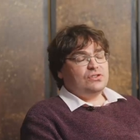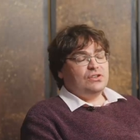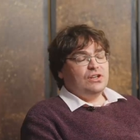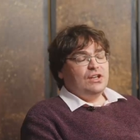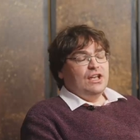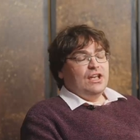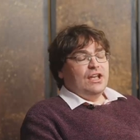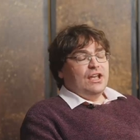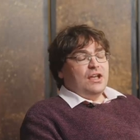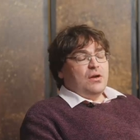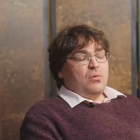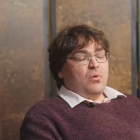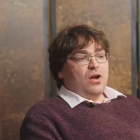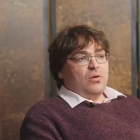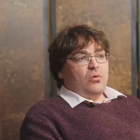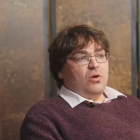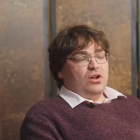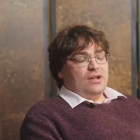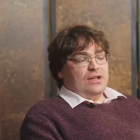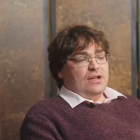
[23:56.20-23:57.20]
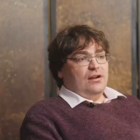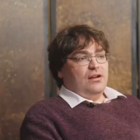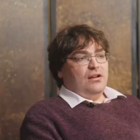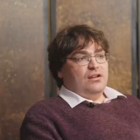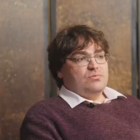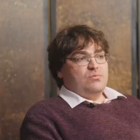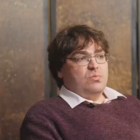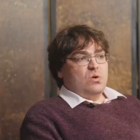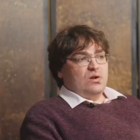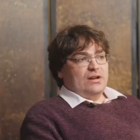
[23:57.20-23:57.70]
Yeah. White working
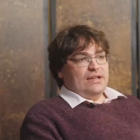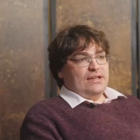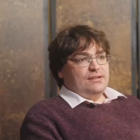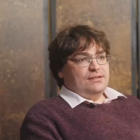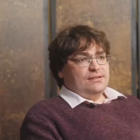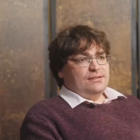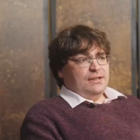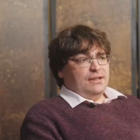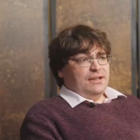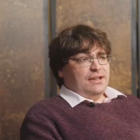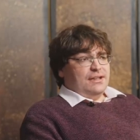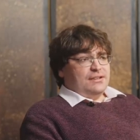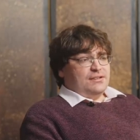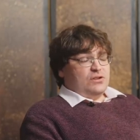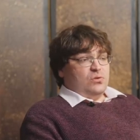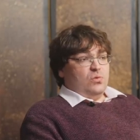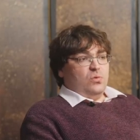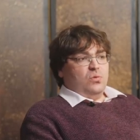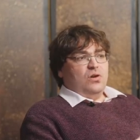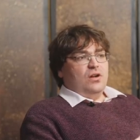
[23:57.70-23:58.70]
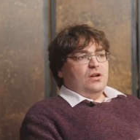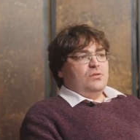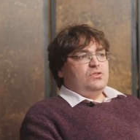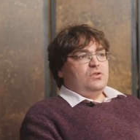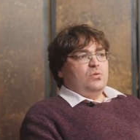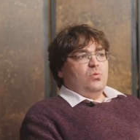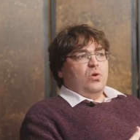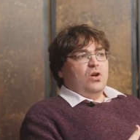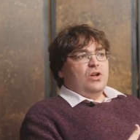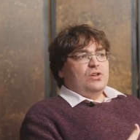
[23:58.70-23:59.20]
class boys do
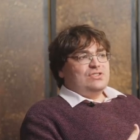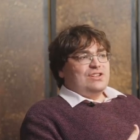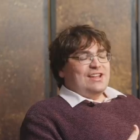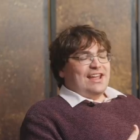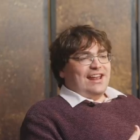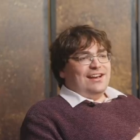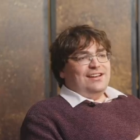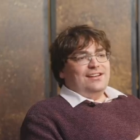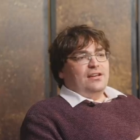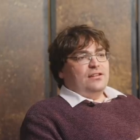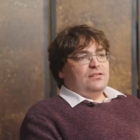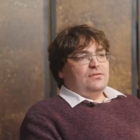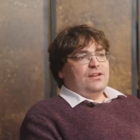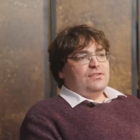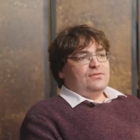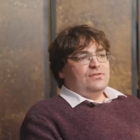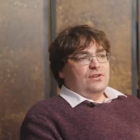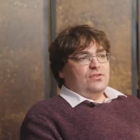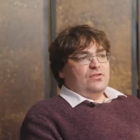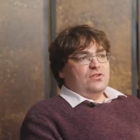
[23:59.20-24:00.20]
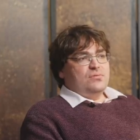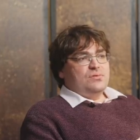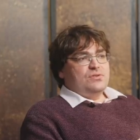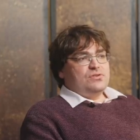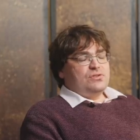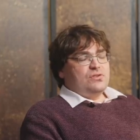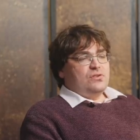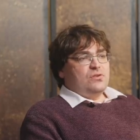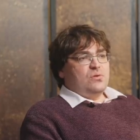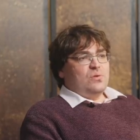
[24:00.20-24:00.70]
worse than any other ethnic group at
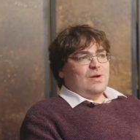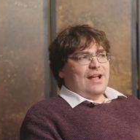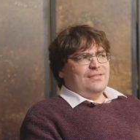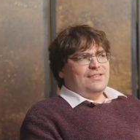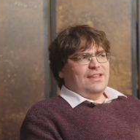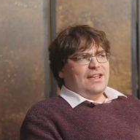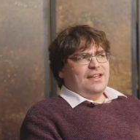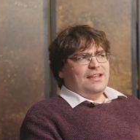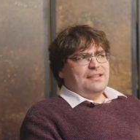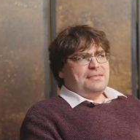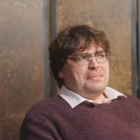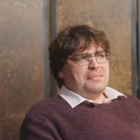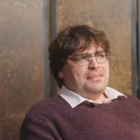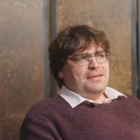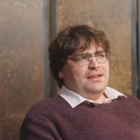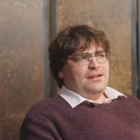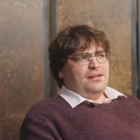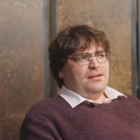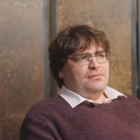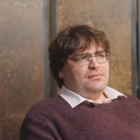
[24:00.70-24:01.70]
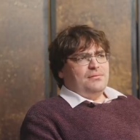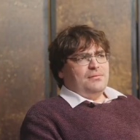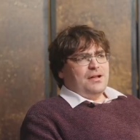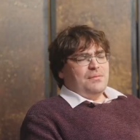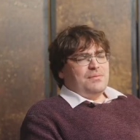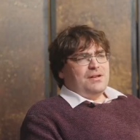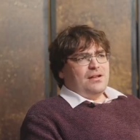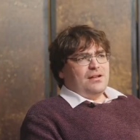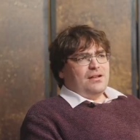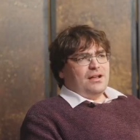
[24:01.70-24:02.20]
school, and yet, you know, I
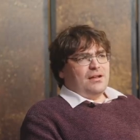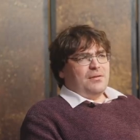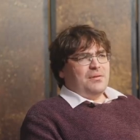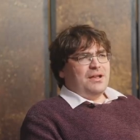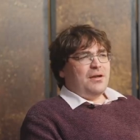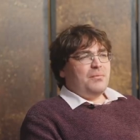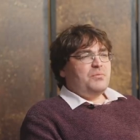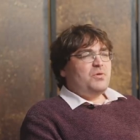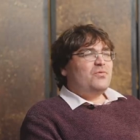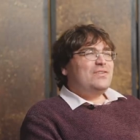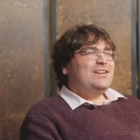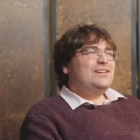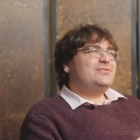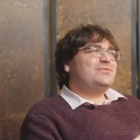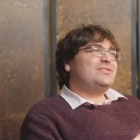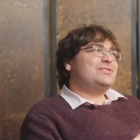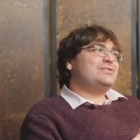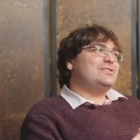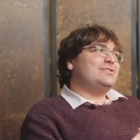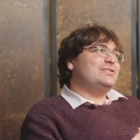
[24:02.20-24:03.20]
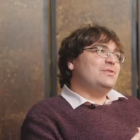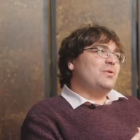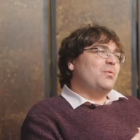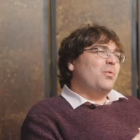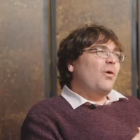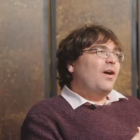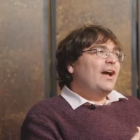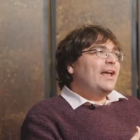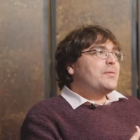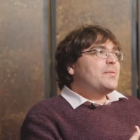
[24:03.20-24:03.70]
mean, I'm not really interested in the
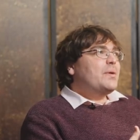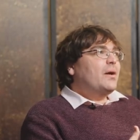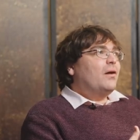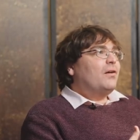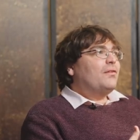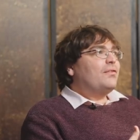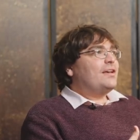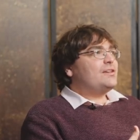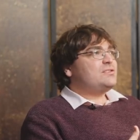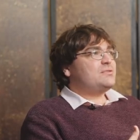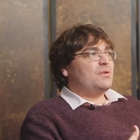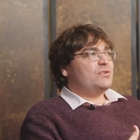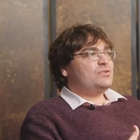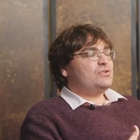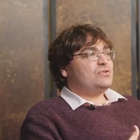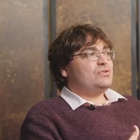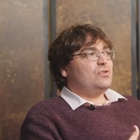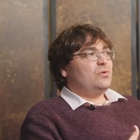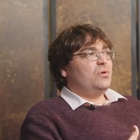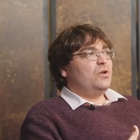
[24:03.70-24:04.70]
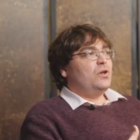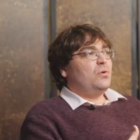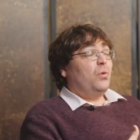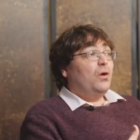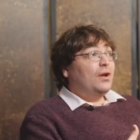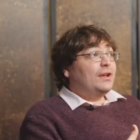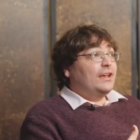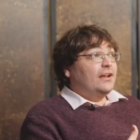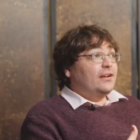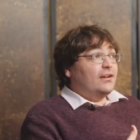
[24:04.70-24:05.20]
white part of that so much as the
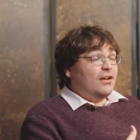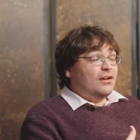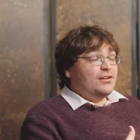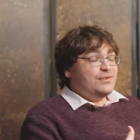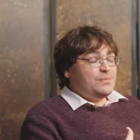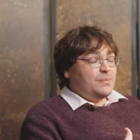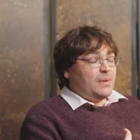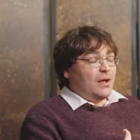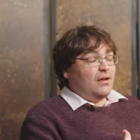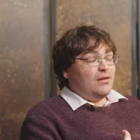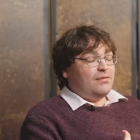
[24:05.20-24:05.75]
working class part